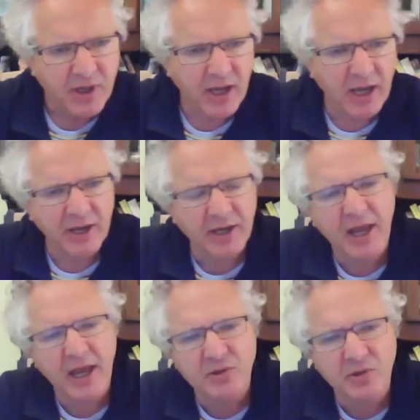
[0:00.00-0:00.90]
And
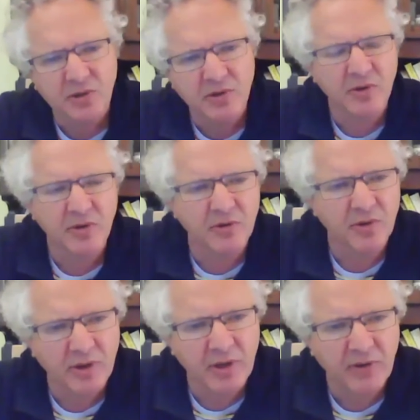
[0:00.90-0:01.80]
again,
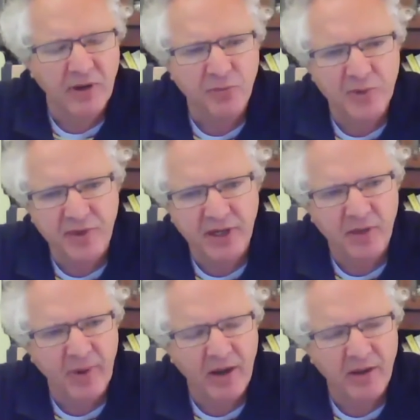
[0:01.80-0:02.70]
if we think
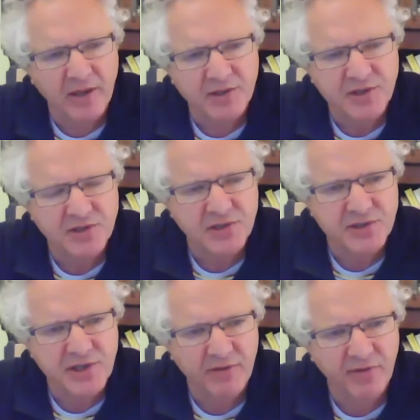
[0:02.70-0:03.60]
about this is
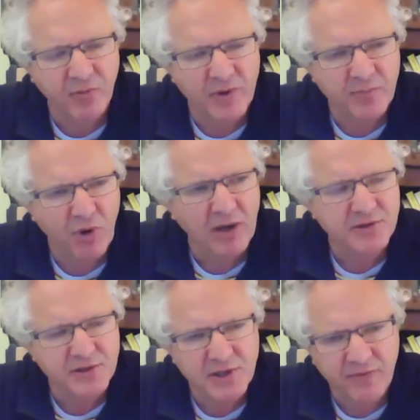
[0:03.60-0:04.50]
stuff that we
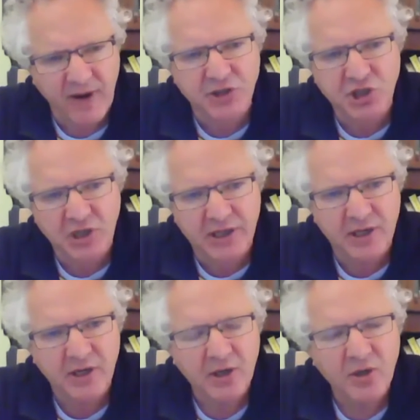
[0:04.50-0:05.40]
practice. If actually
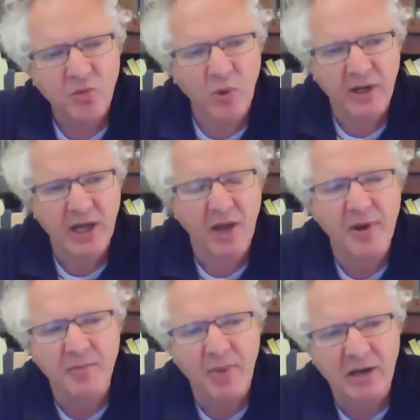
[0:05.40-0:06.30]
we're
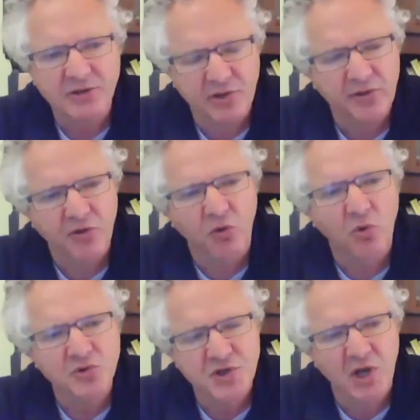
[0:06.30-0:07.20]
coming back to
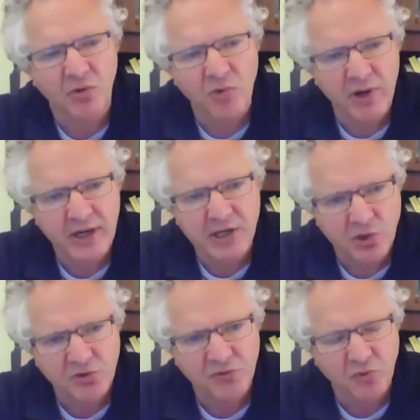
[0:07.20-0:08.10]
thoughts that are really
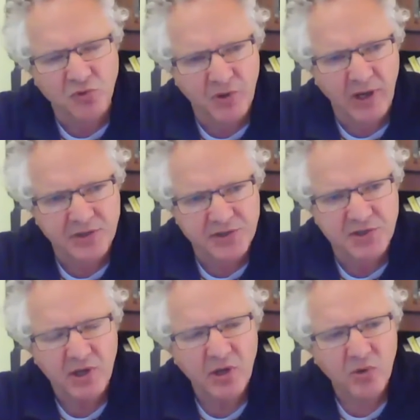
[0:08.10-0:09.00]
useful to us
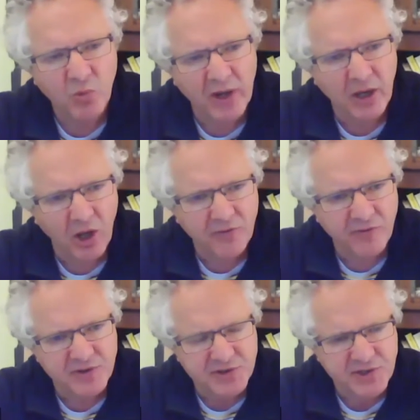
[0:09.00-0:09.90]
when life
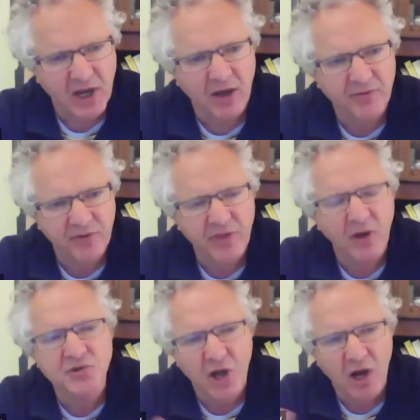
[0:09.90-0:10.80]
is tough, and
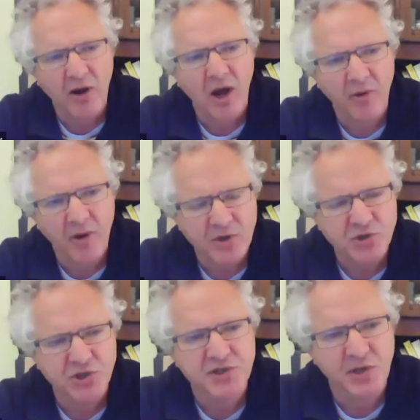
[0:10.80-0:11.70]
those are our
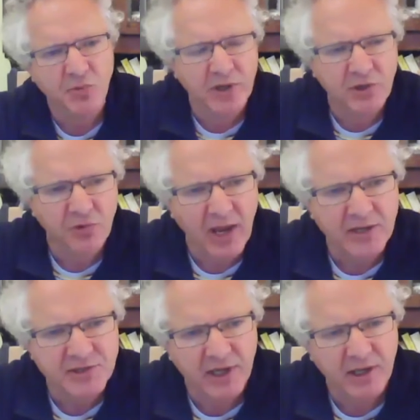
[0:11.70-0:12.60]
images that we're
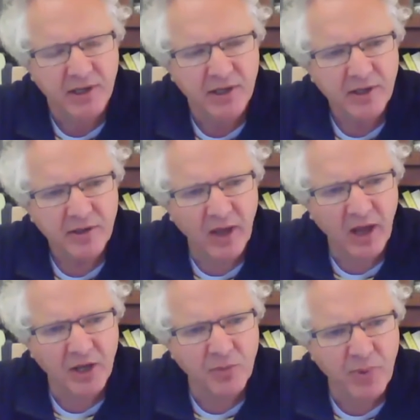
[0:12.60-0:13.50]
creating that
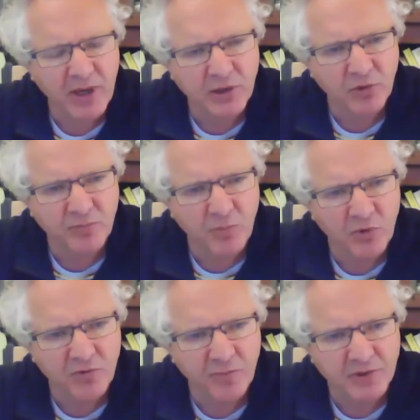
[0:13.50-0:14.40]
underpin good
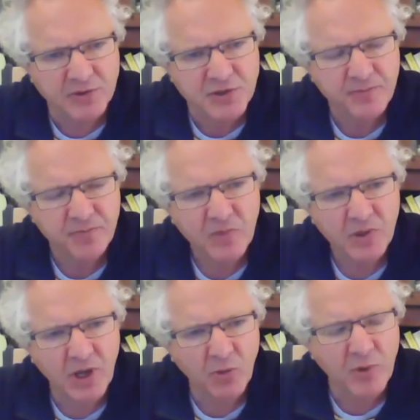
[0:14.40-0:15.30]
movement,
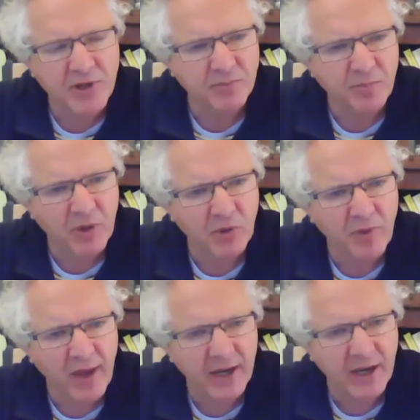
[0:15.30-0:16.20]
you know, we can build
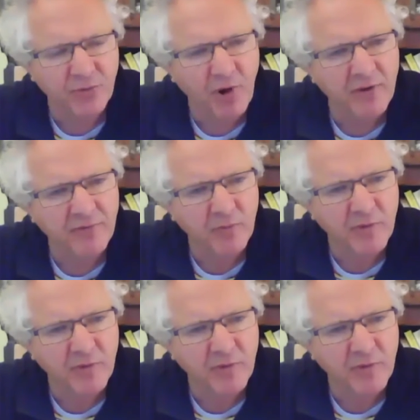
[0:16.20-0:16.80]
that in right from the